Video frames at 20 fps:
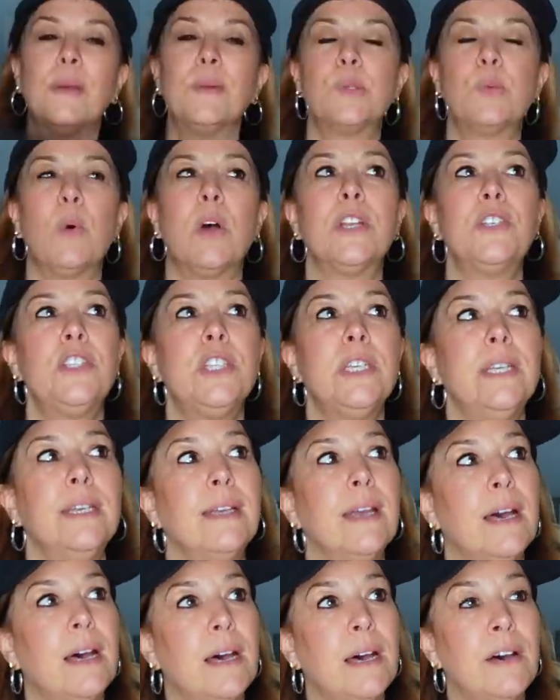I was
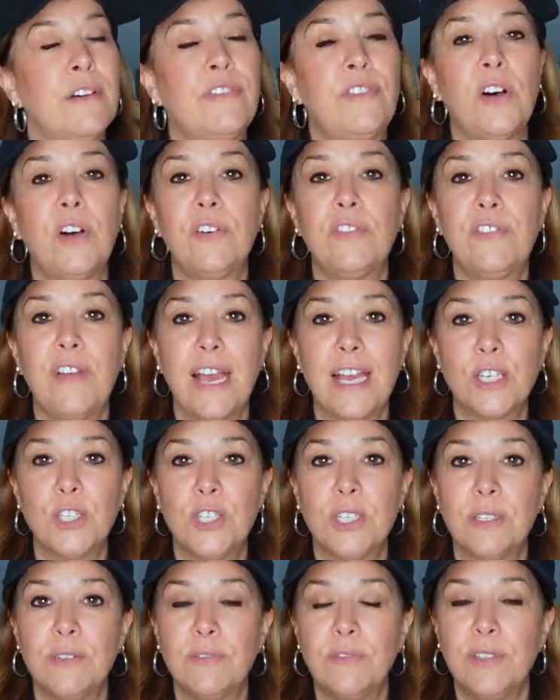watching a fall
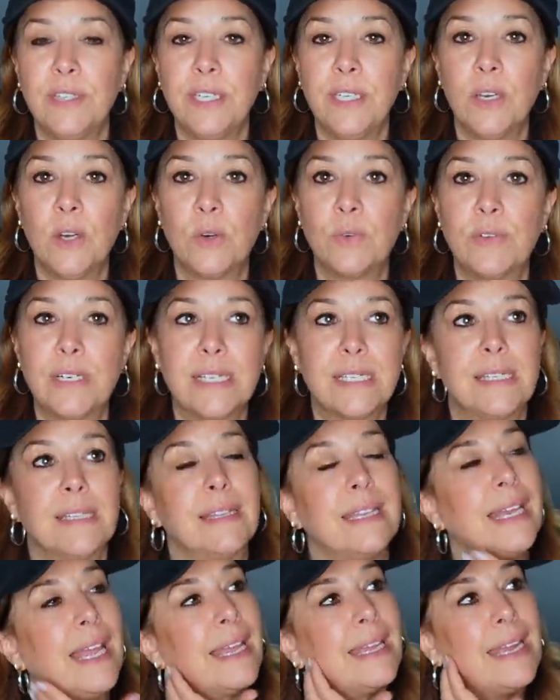fashion video
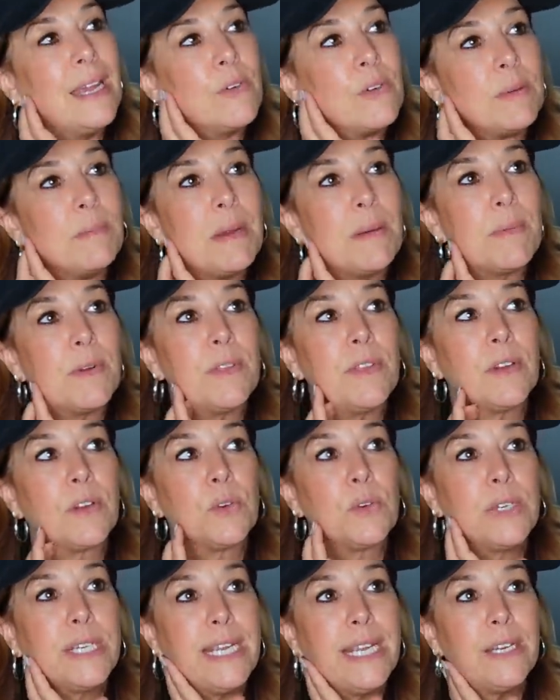recently. I can't remember the
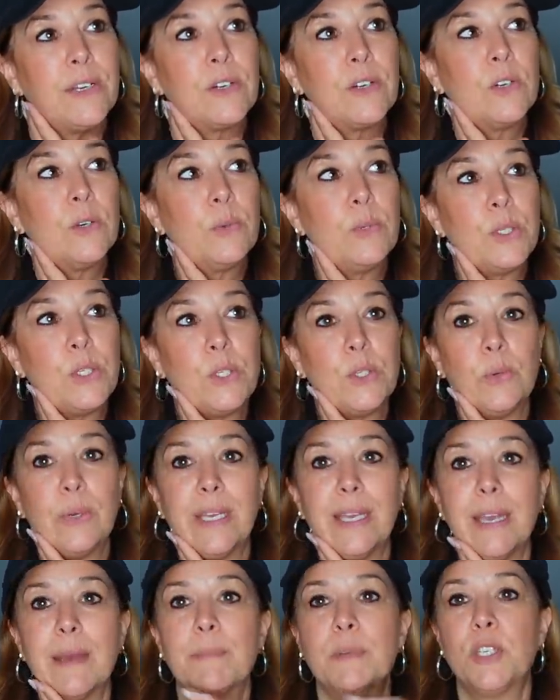creator who was
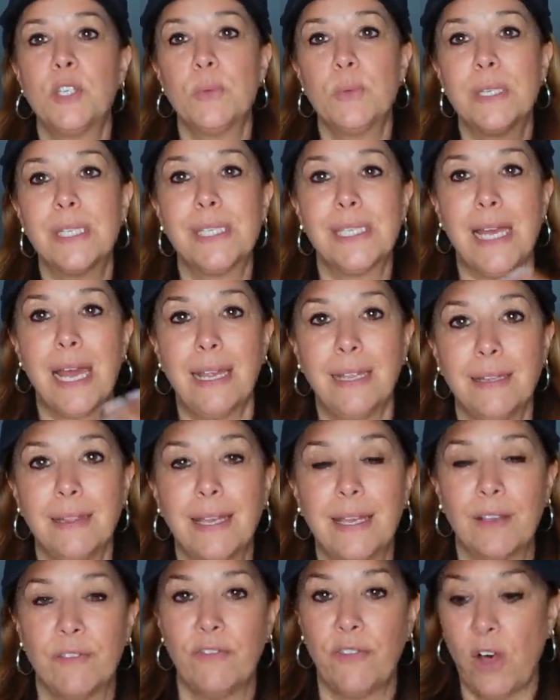doing it, but she was
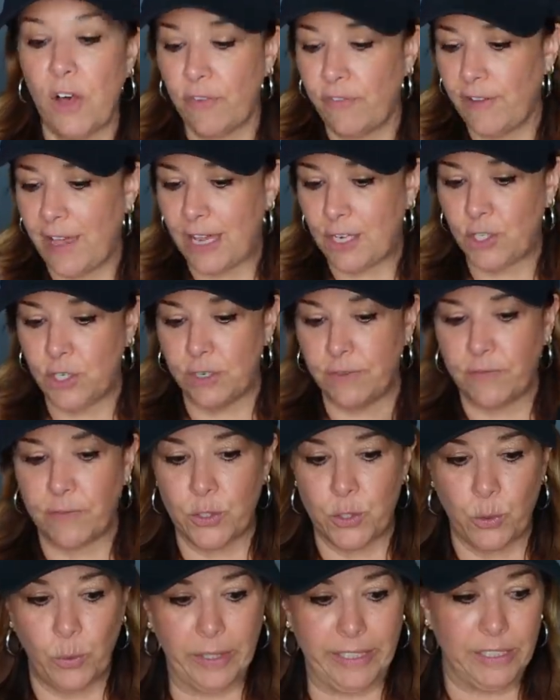styling fall fashion
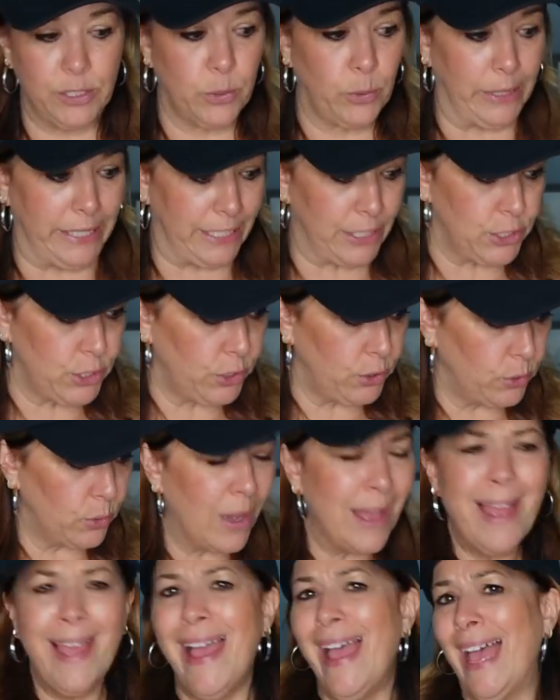for twenty
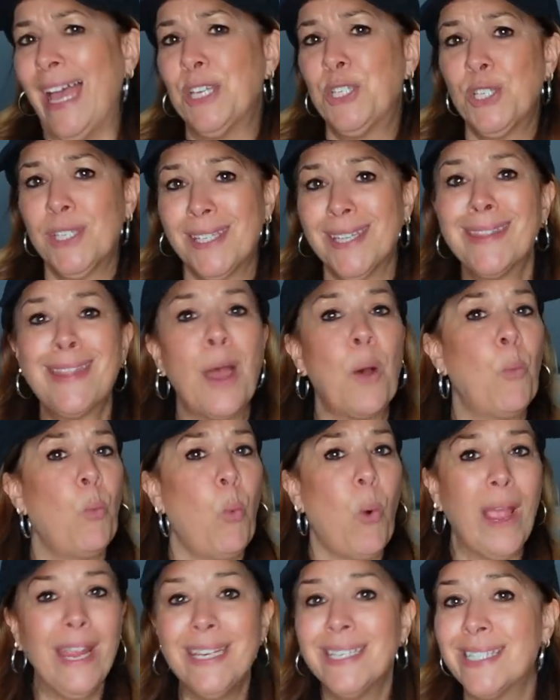twenty-two. And she said
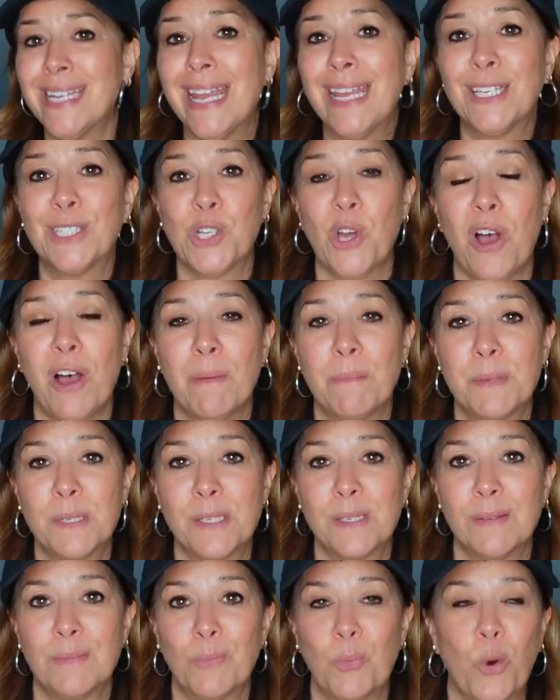that white tank
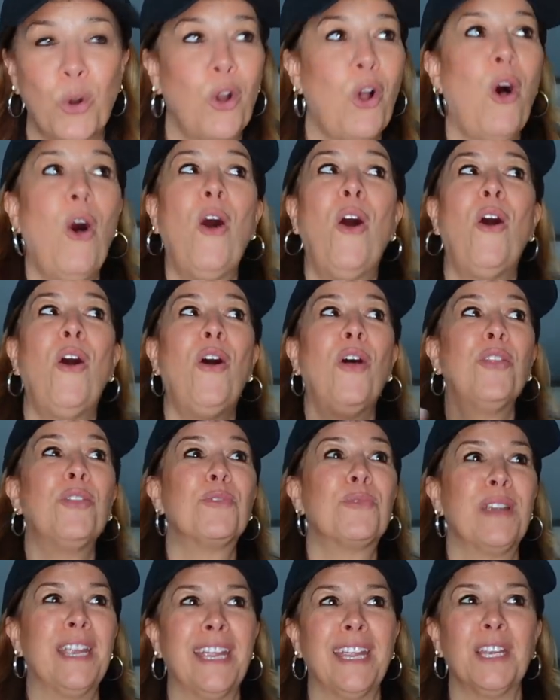tops were all
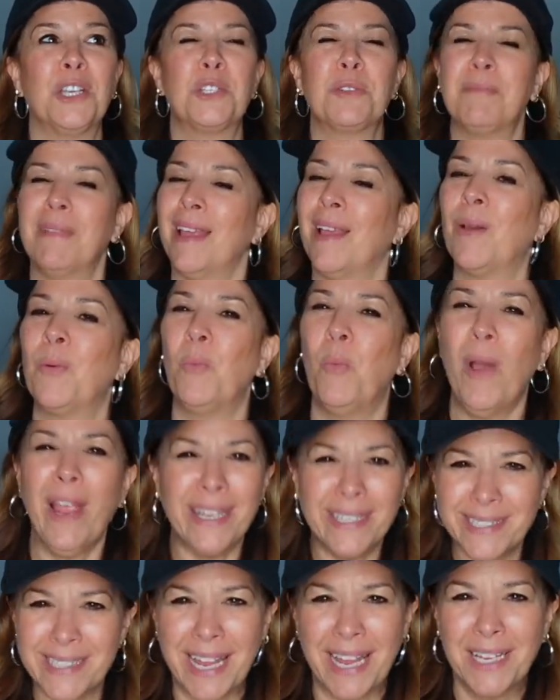the rage. I'm like,
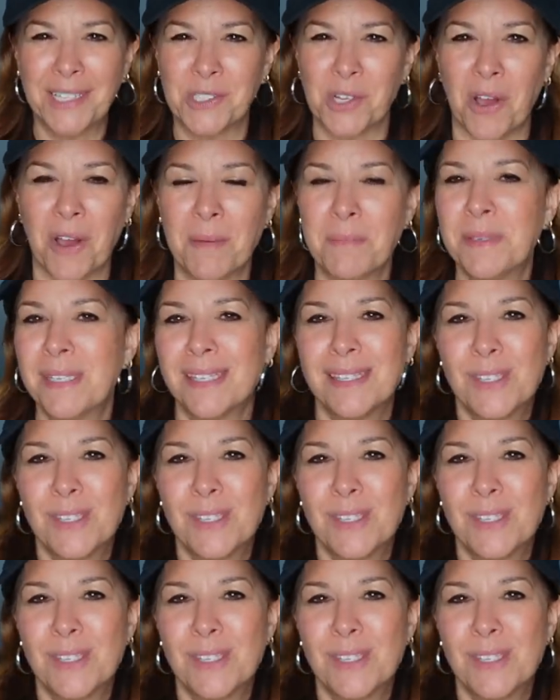white tank tops?